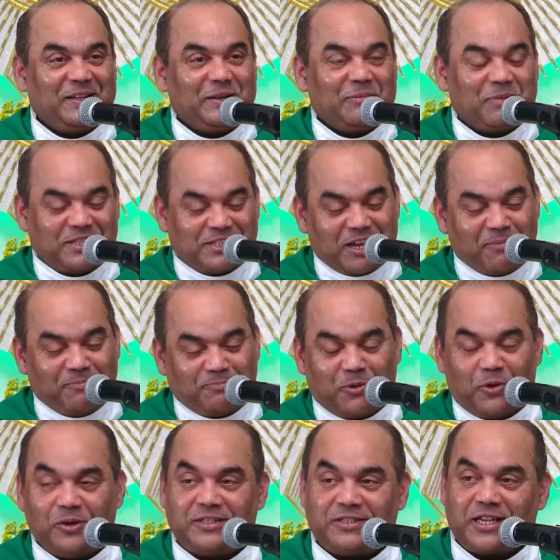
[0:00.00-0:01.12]
But St.
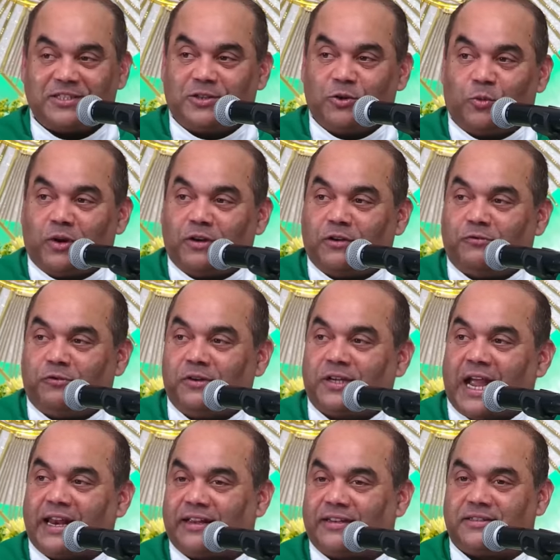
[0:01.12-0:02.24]
Paul is such a wonderful
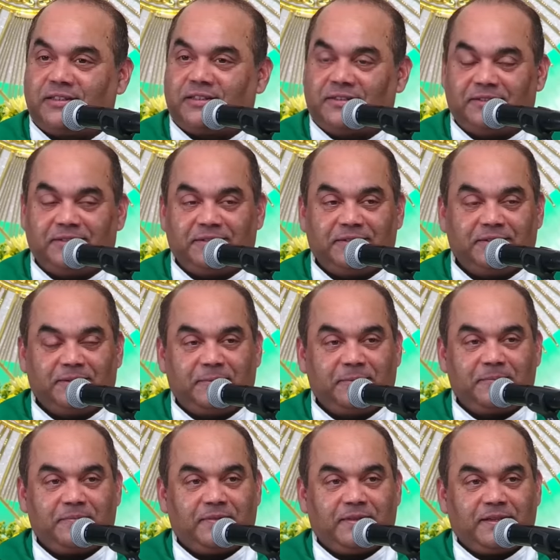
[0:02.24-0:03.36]
character.
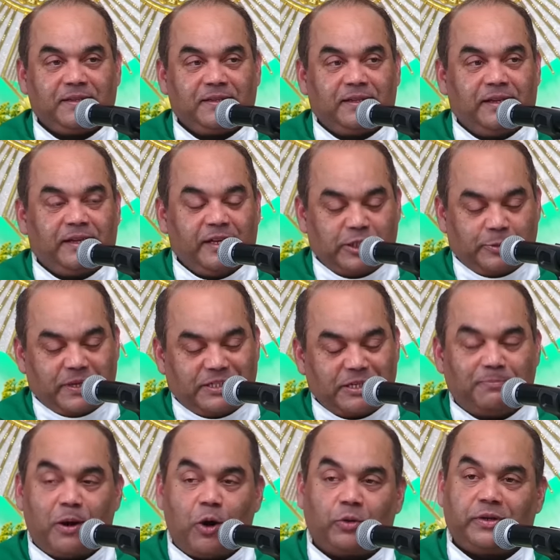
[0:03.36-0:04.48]
He speaks
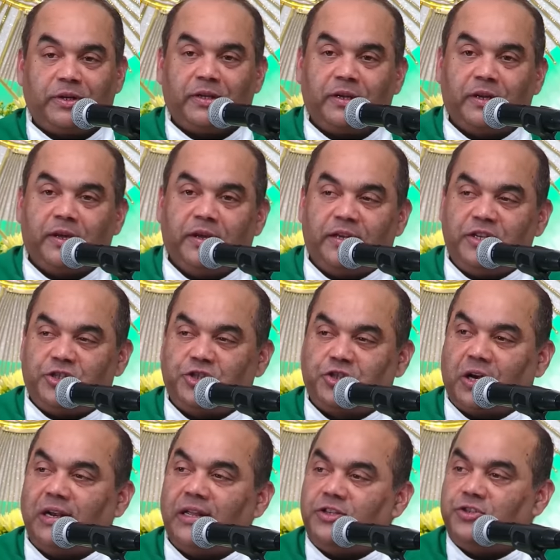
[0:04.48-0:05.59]
about his
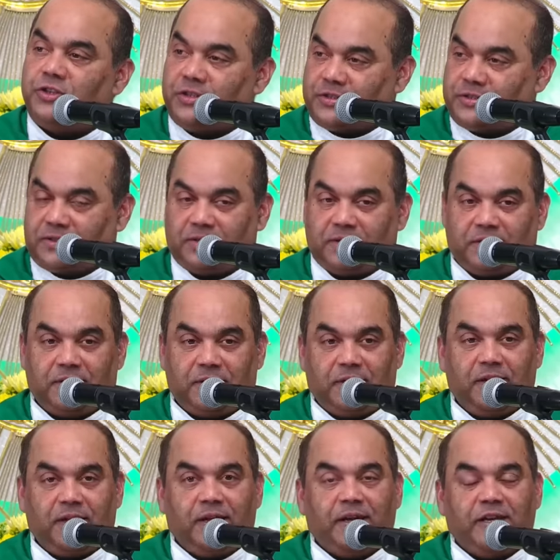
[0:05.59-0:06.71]
challenges,
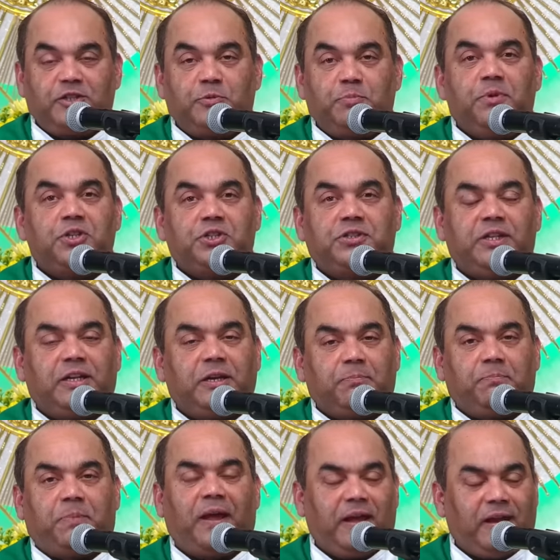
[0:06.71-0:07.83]
his missionary
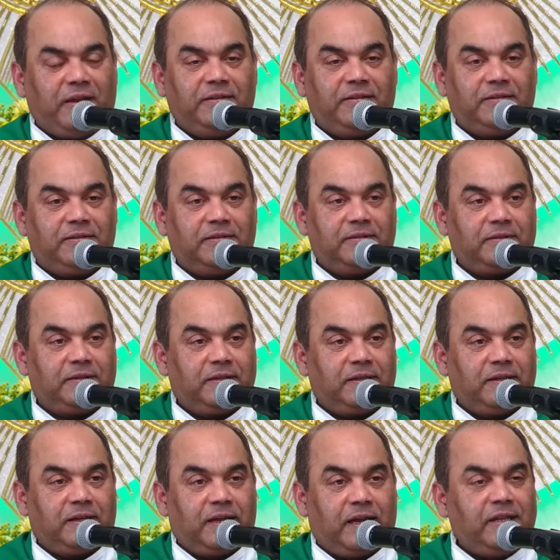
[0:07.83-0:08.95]
pain.
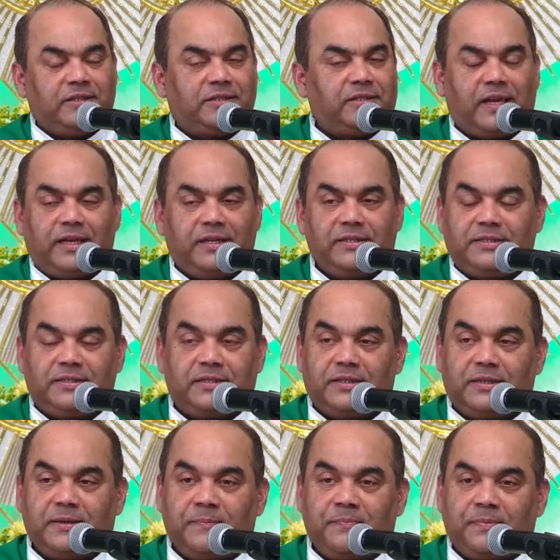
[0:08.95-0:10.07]
And he says,
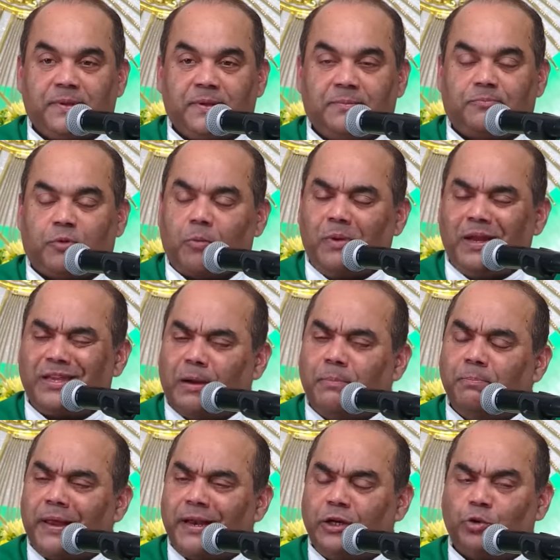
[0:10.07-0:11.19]
probably
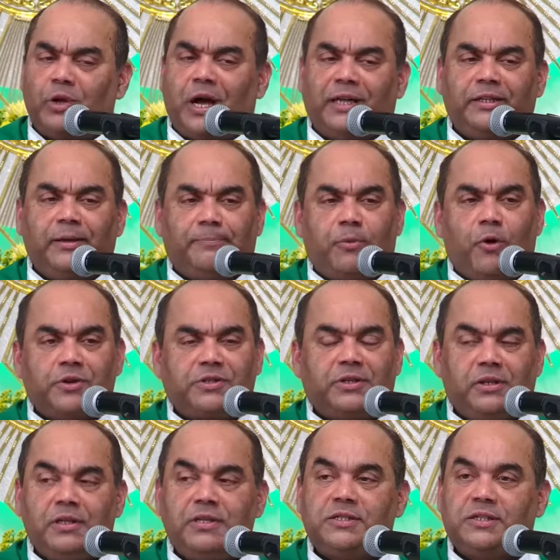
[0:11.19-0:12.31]
comparing to the other
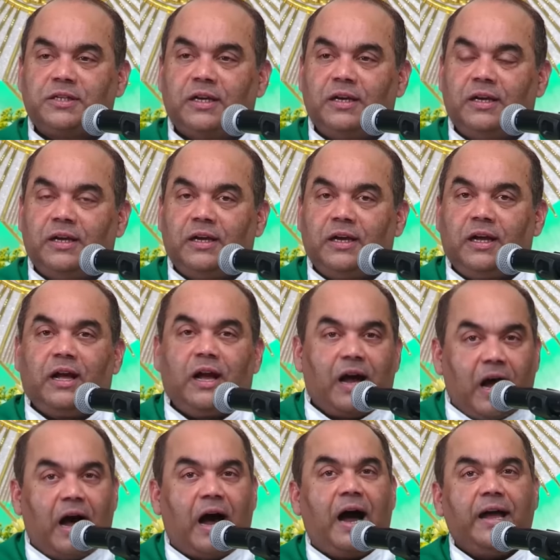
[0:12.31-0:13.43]
apostles,
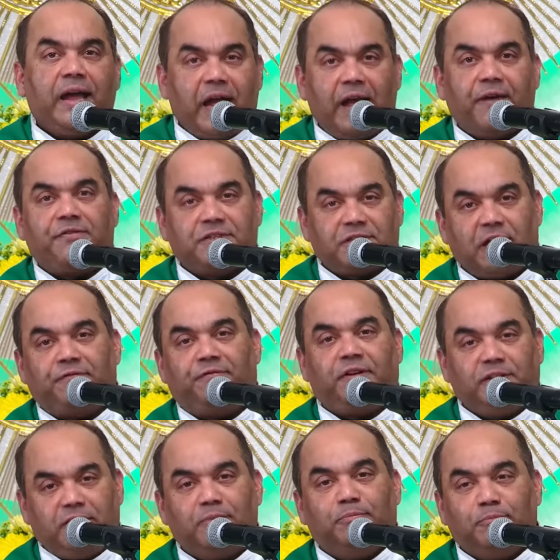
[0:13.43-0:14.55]
I have
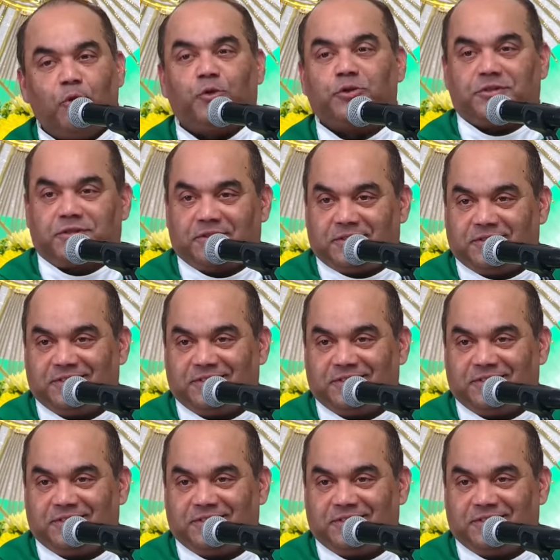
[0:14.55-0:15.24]
suffered the most.